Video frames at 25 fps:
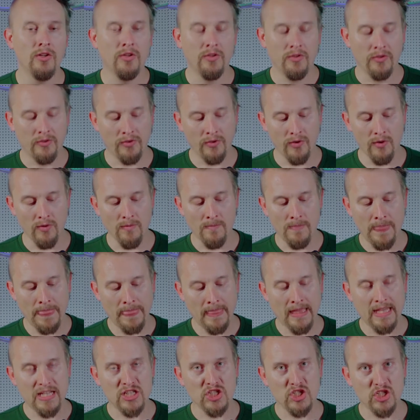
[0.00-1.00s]

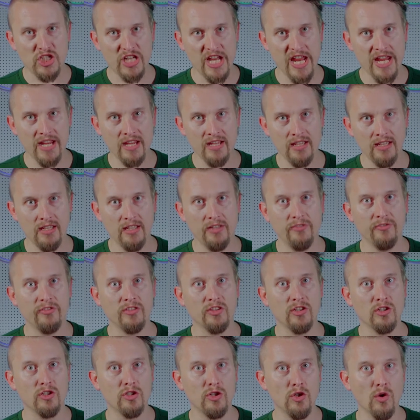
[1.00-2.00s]
So check if
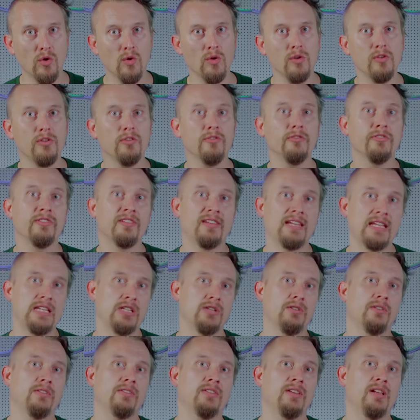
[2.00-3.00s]
the goal you've set
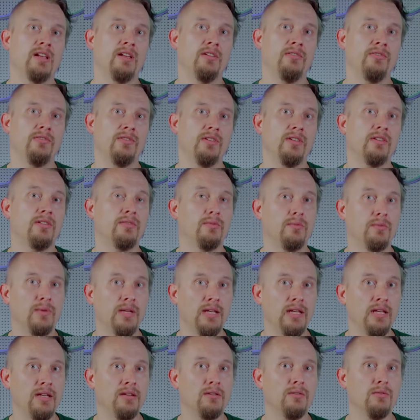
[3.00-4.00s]
yourself is
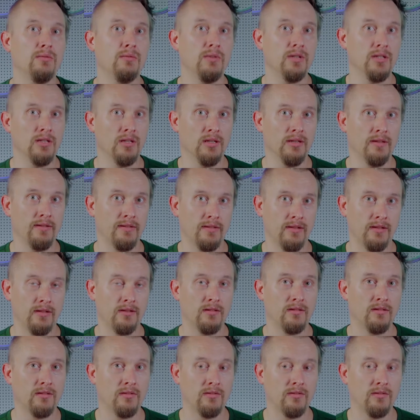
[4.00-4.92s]
really realistic.